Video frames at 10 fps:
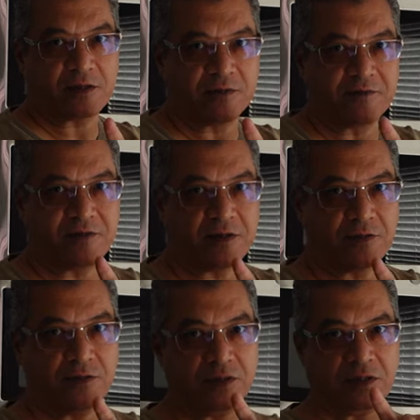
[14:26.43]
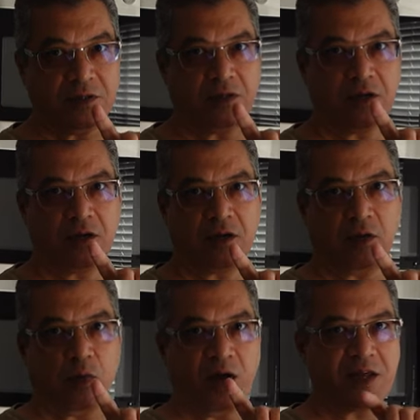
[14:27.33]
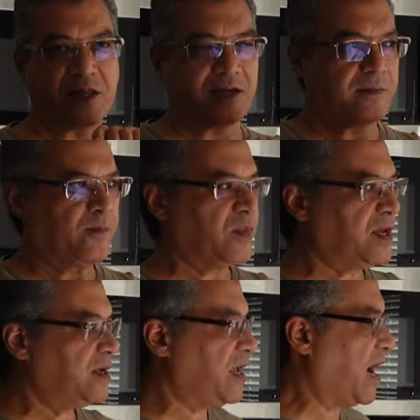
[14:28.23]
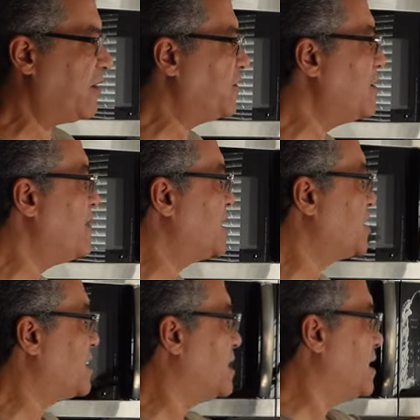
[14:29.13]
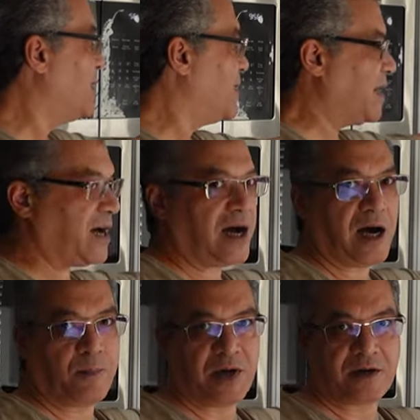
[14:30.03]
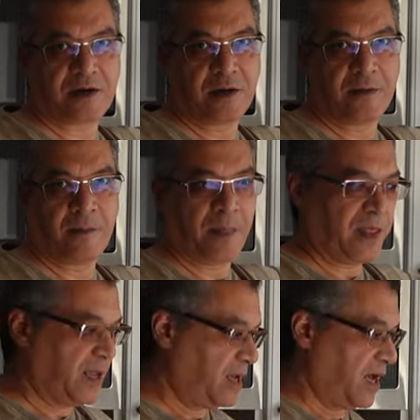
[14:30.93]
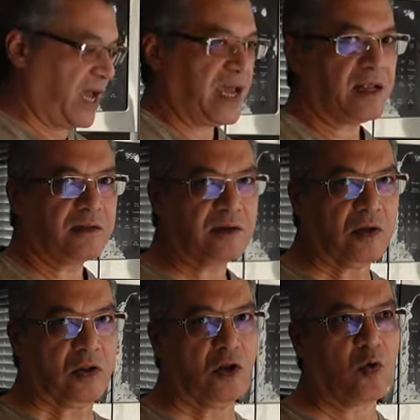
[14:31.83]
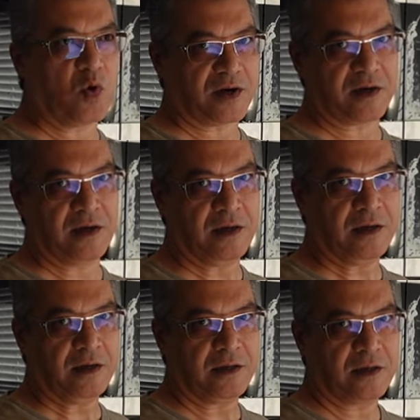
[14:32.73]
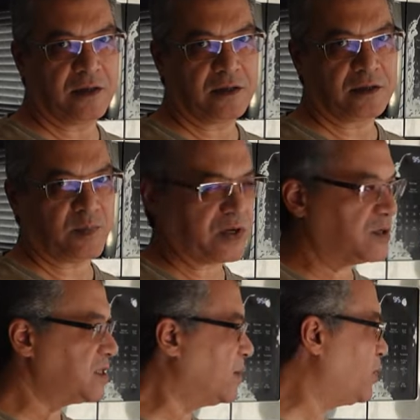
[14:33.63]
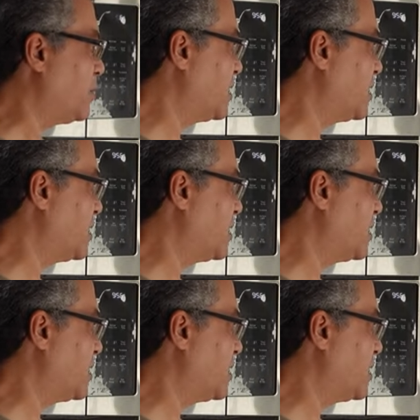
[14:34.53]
confused with, you have to measure the upper and lower. Because some people,